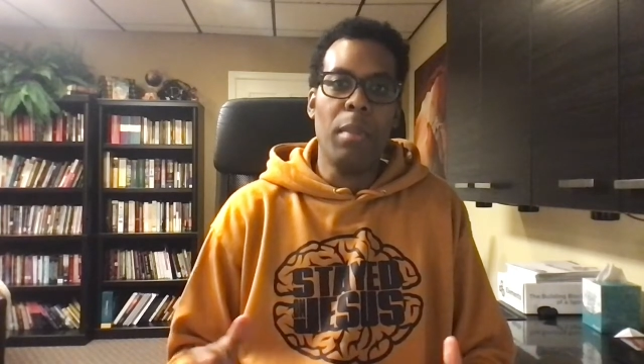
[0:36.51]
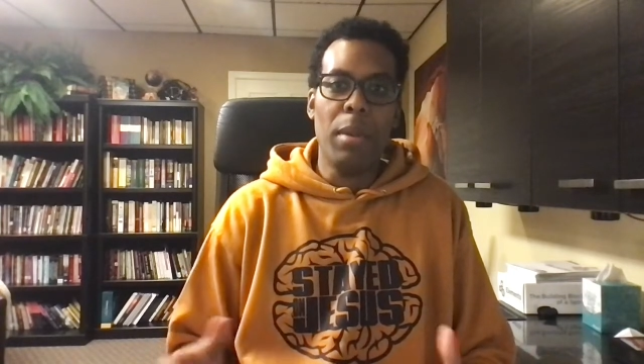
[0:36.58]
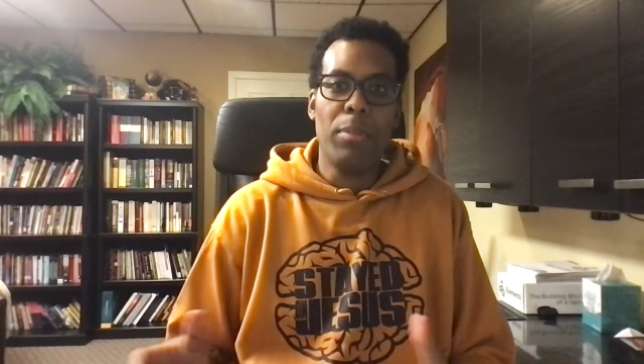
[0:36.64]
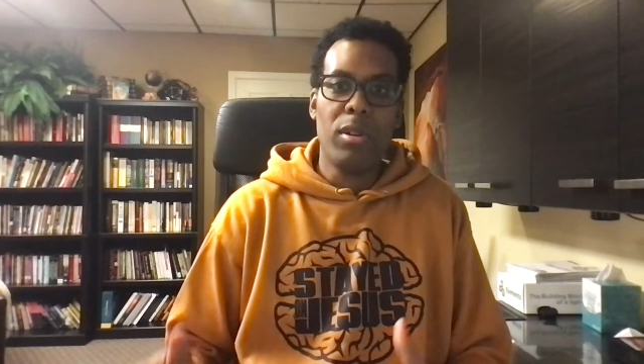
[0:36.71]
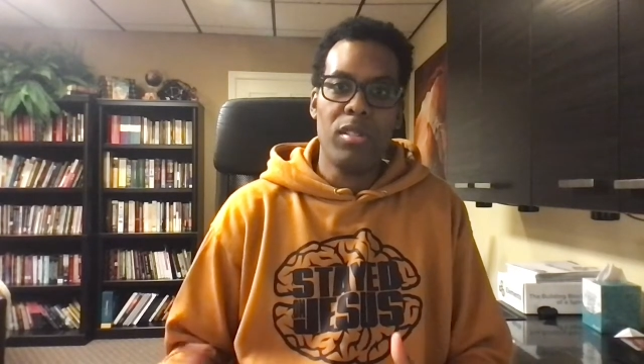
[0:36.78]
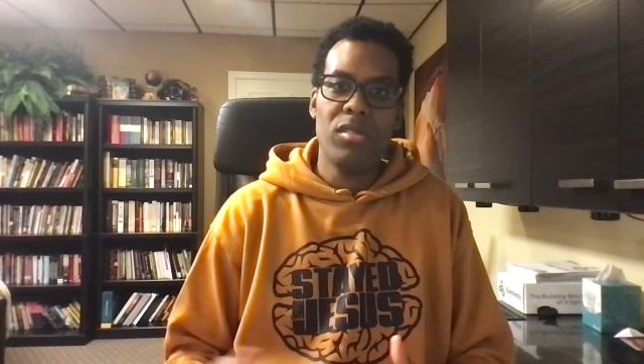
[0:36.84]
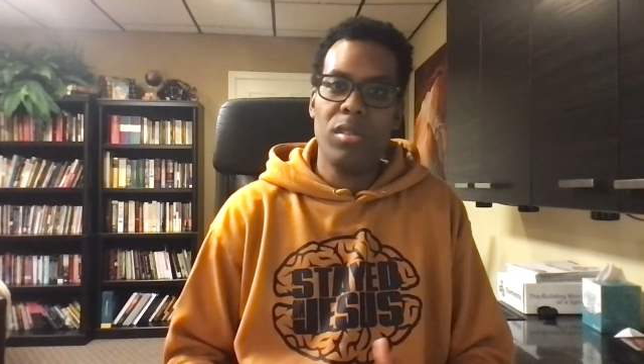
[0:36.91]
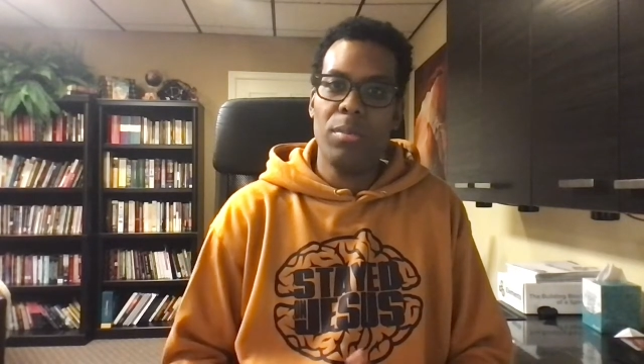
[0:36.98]

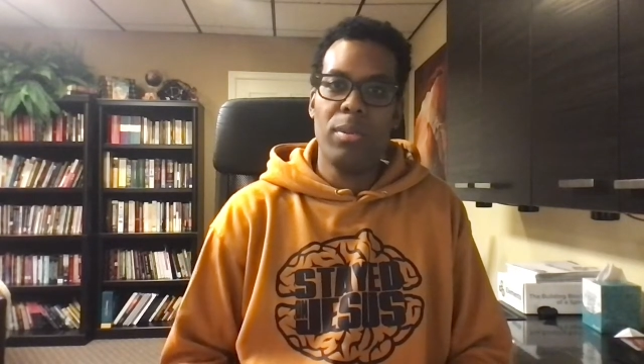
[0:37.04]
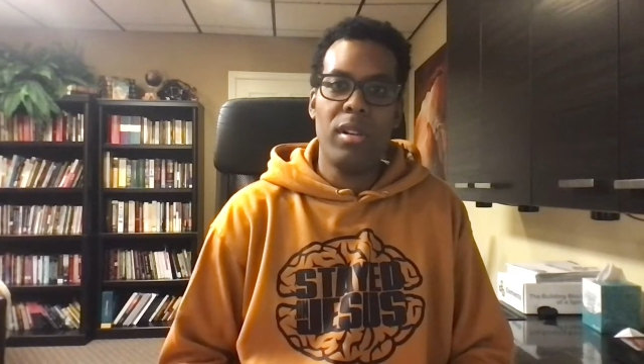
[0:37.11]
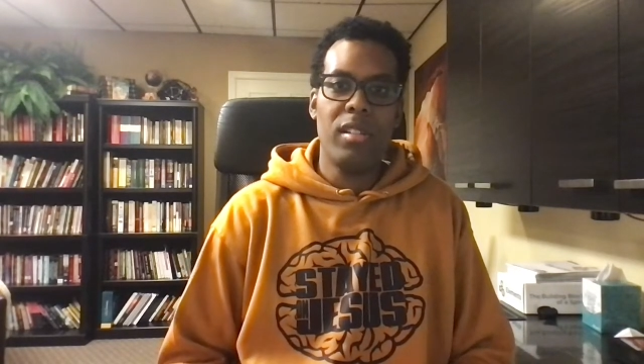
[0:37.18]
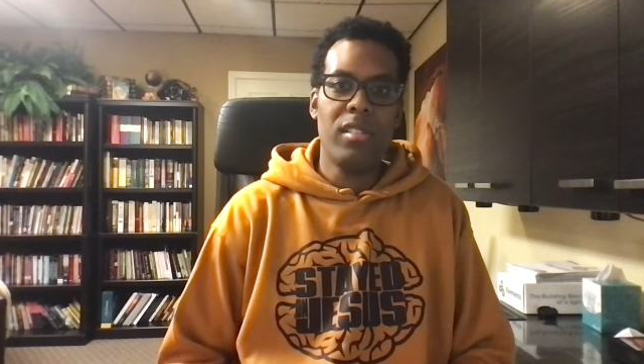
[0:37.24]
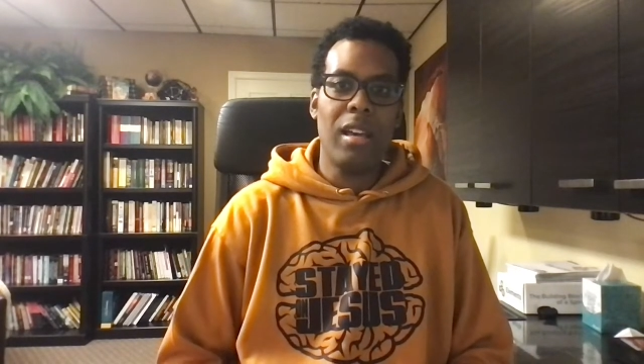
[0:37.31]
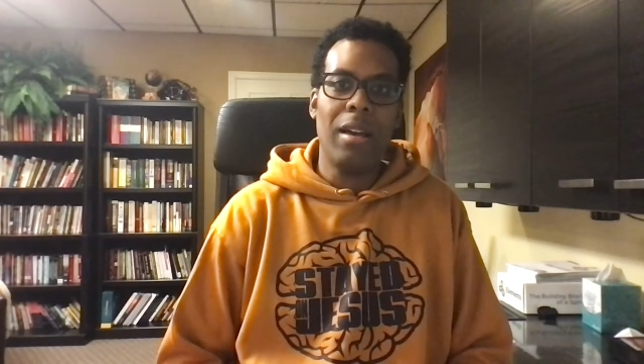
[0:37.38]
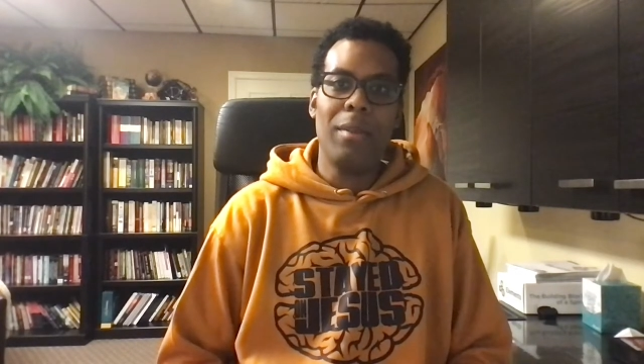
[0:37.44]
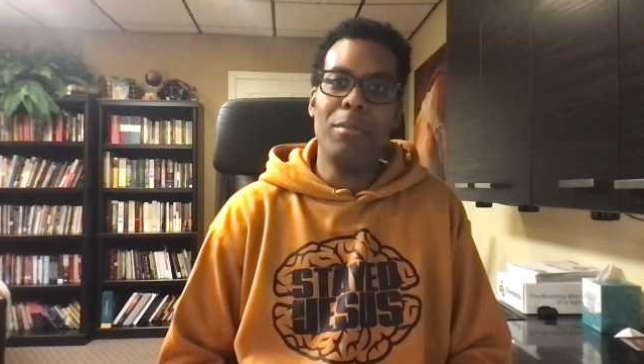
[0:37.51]
personal prayer
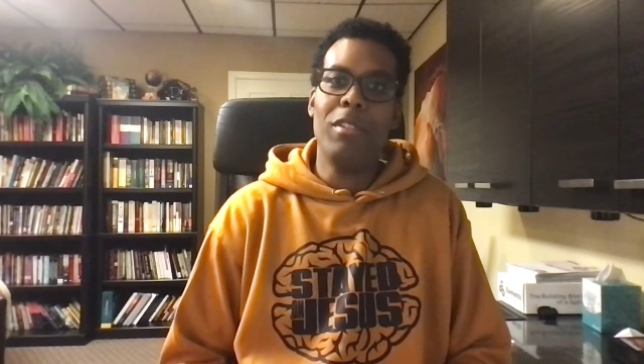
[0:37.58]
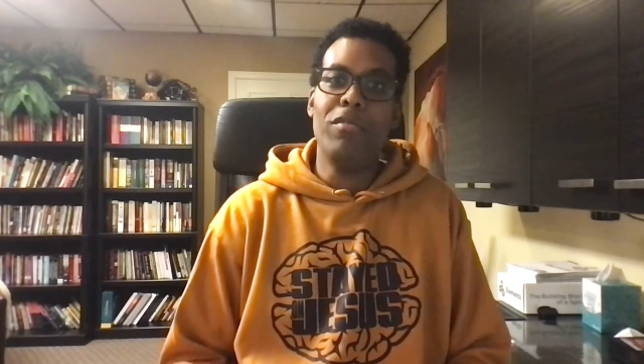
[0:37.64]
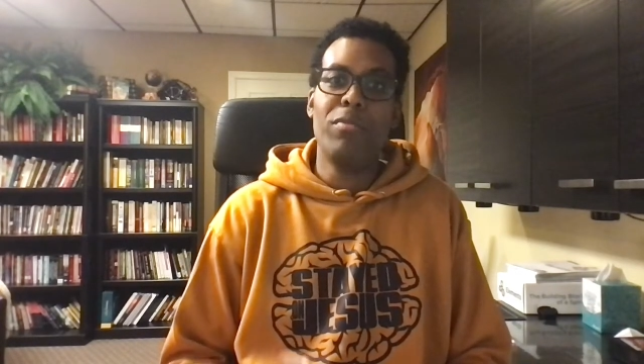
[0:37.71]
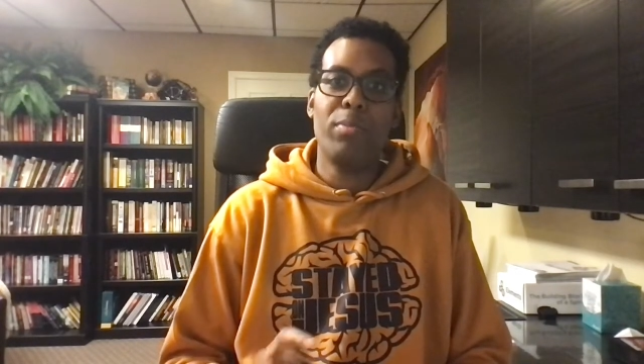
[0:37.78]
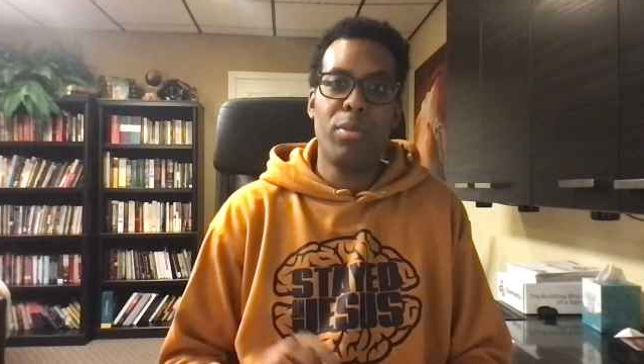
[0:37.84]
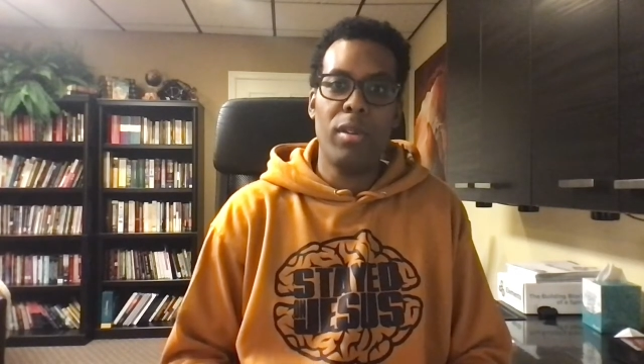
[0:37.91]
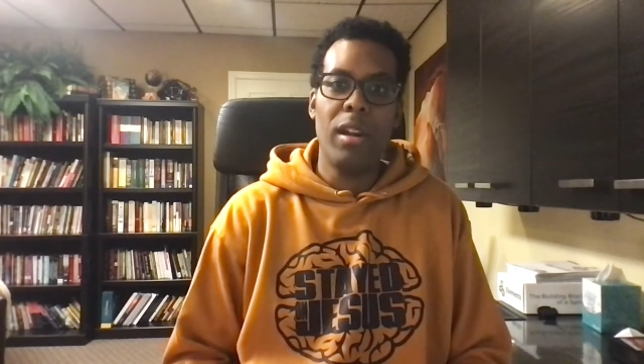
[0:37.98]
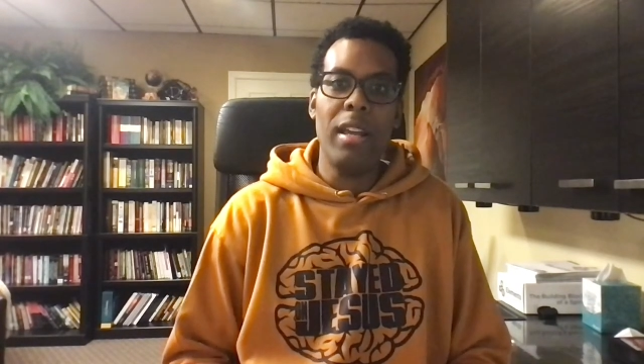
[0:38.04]
time, have
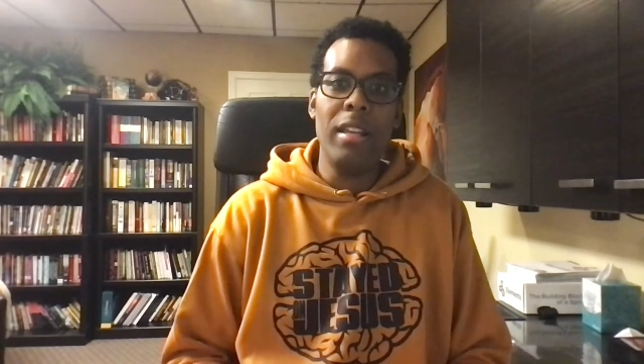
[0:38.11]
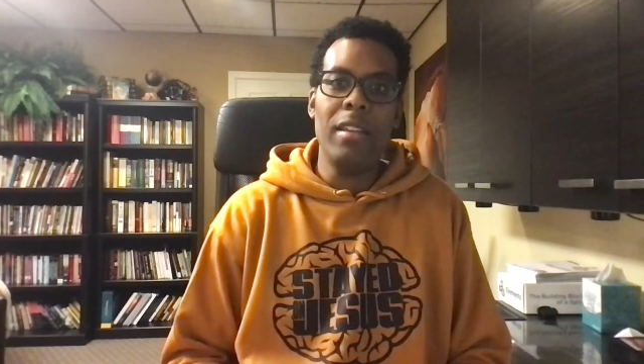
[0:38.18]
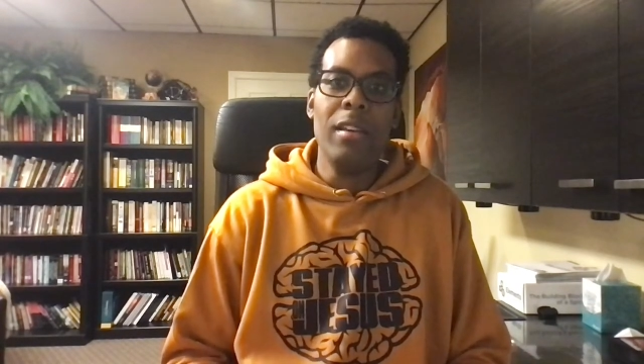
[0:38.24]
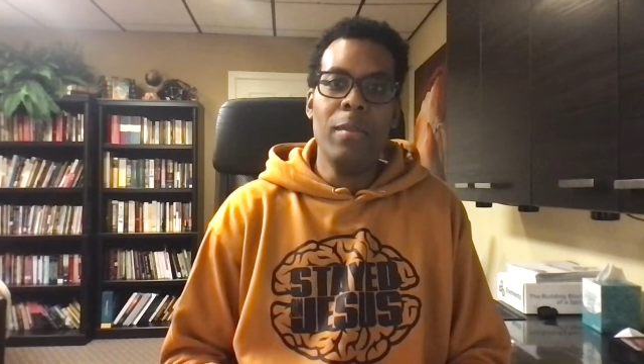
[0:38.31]
prayed